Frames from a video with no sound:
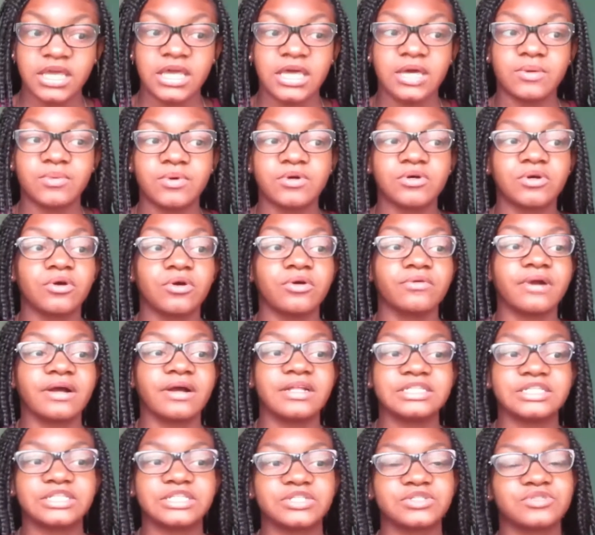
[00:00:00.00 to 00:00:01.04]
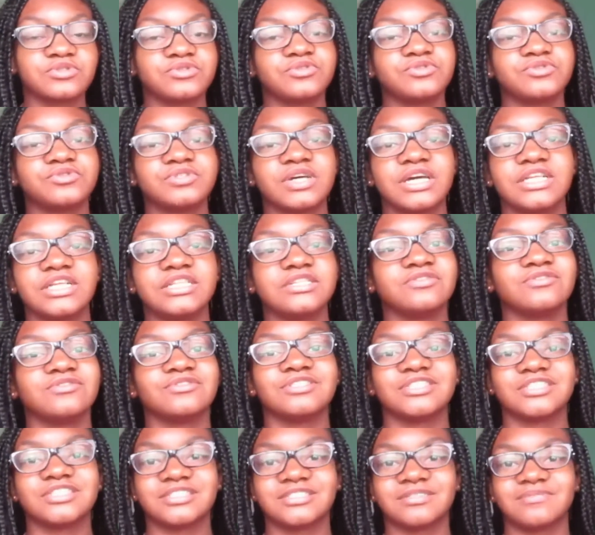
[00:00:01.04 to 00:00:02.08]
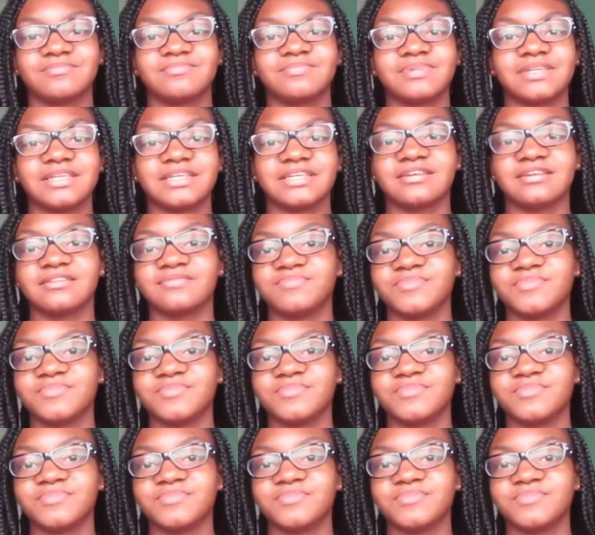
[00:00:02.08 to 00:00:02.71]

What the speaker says: it will go around the school, and you'll just be